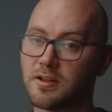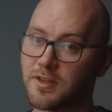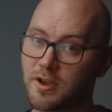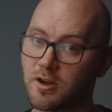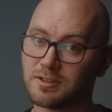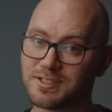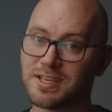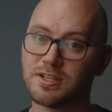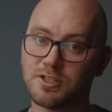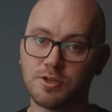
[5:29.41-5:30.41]
if they're all
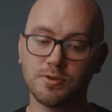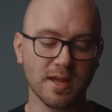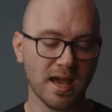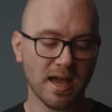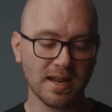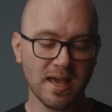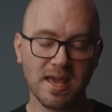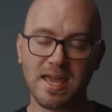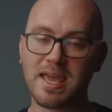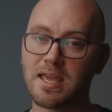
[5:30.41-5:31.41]
T2.9
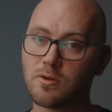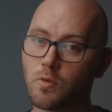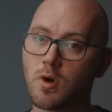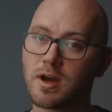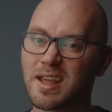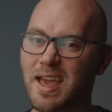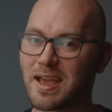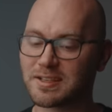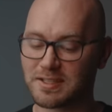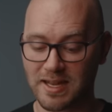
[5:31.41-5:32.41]
and
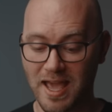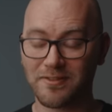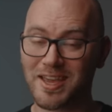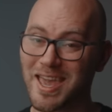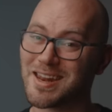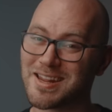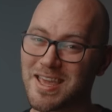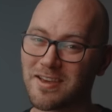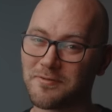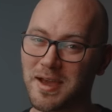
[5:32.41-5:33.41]
1X and have a Canon
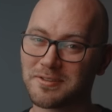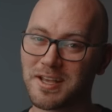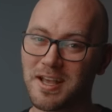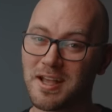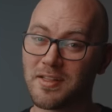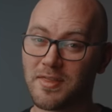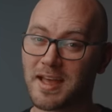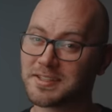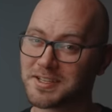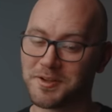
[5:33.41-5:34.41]
EF mount,
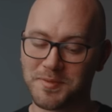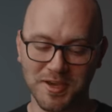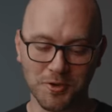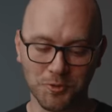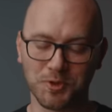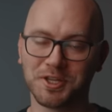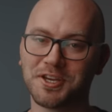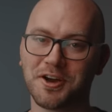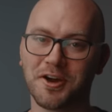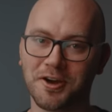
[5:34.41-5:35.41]
that's gonna be a really
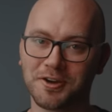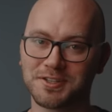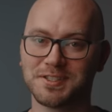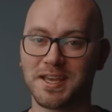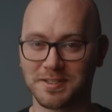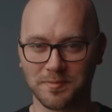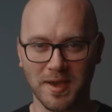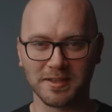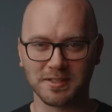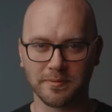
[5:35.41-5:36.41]
hard set to
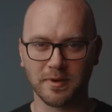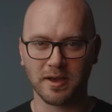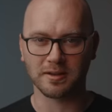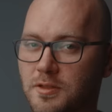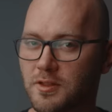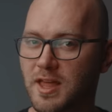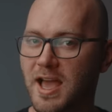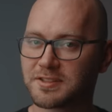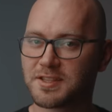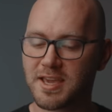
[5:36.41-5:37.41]
pass up on. The
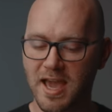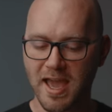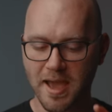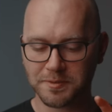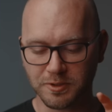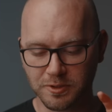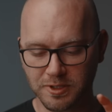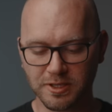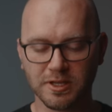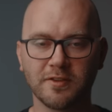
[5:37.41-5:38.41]
last thing I
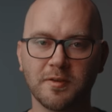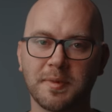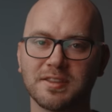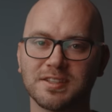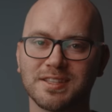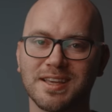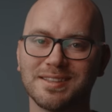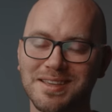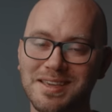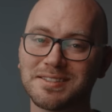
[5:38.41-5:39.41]
absolutely love about this
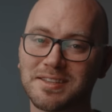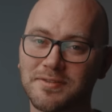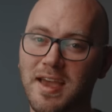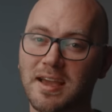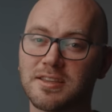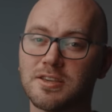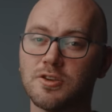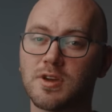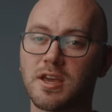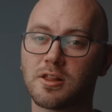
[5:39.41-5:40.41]
lens is the fact that
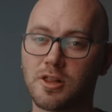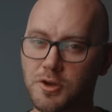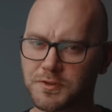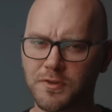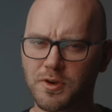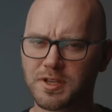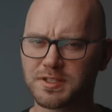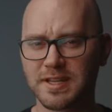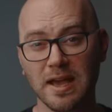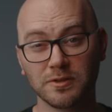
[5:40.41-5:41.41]
you can close
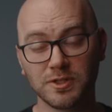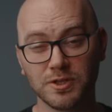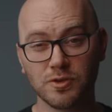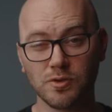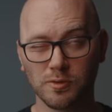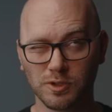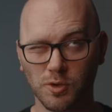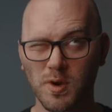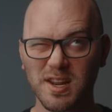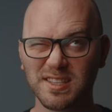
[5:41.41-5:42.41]
focus down to
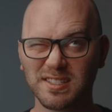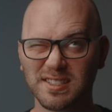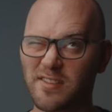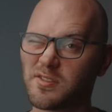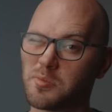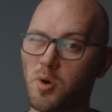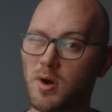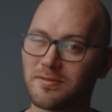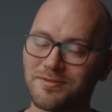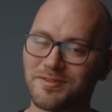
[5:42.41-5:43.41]

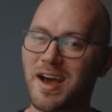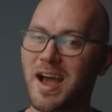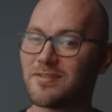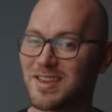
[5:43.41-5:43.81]
27.5